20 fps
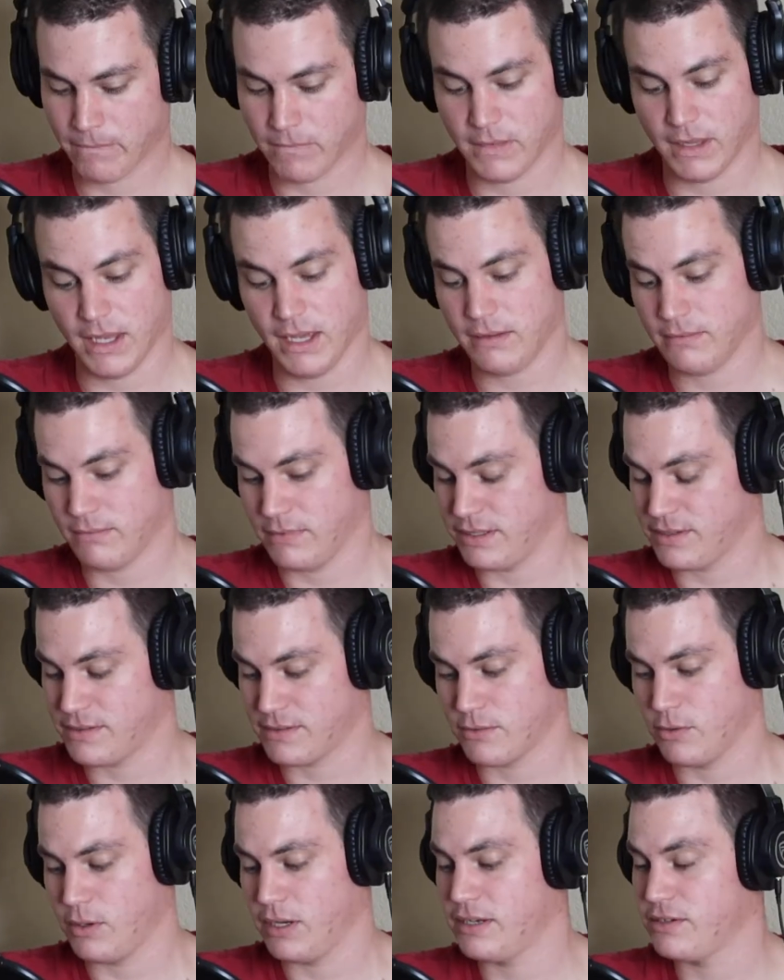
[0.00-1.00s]
Yeah, let's
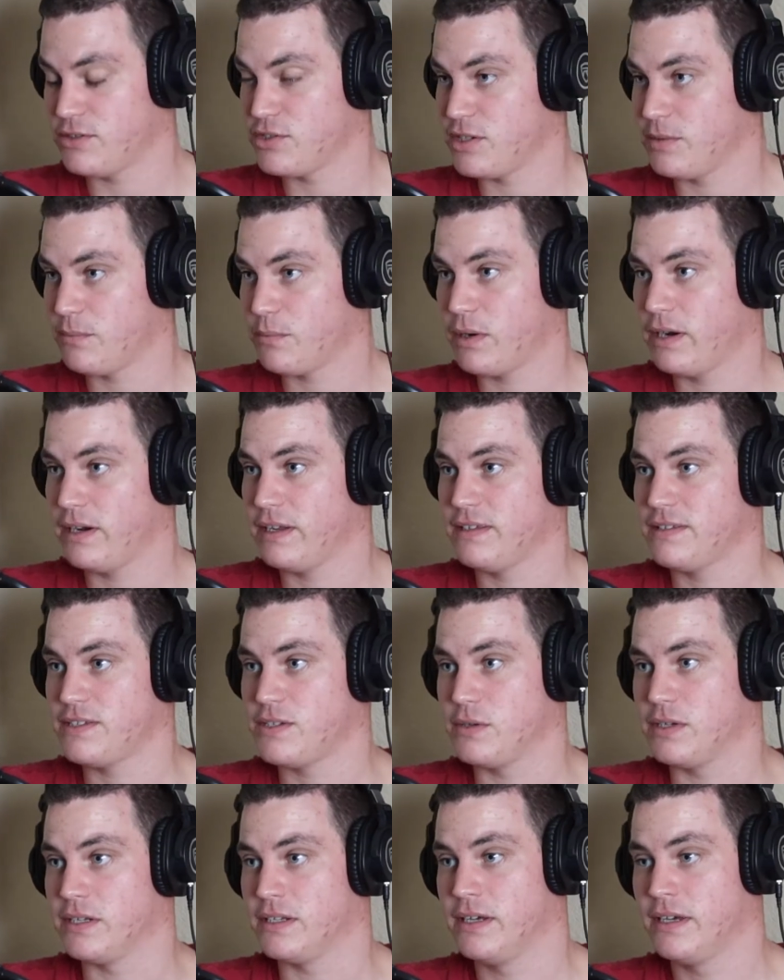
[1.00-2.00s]
go ahead and jump right
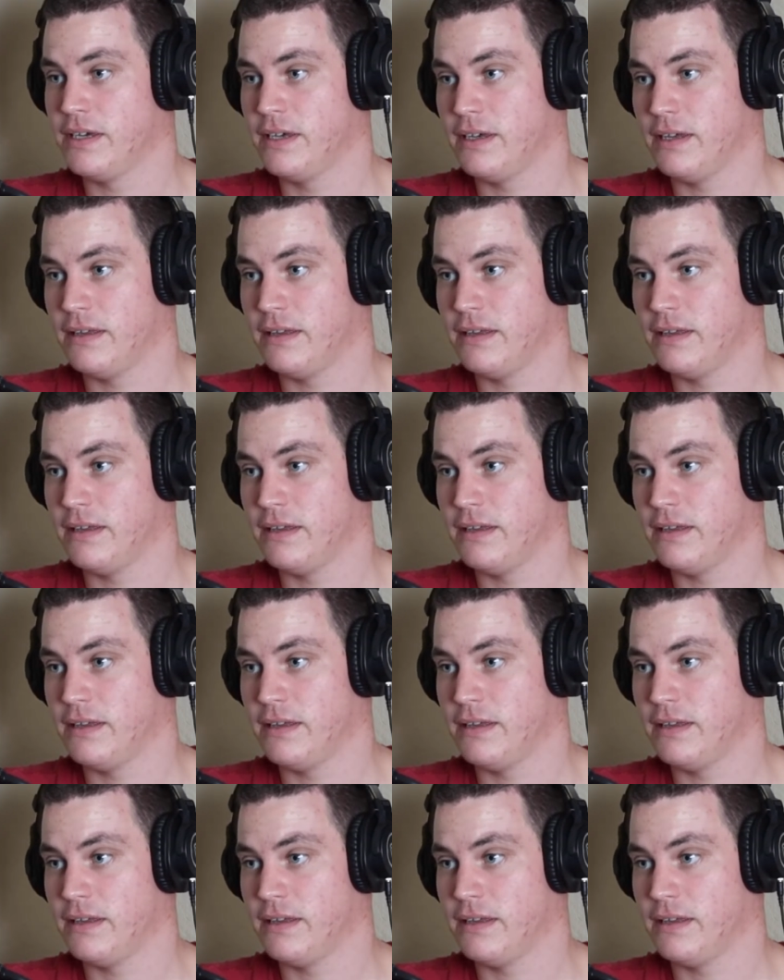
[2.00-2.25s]
into it.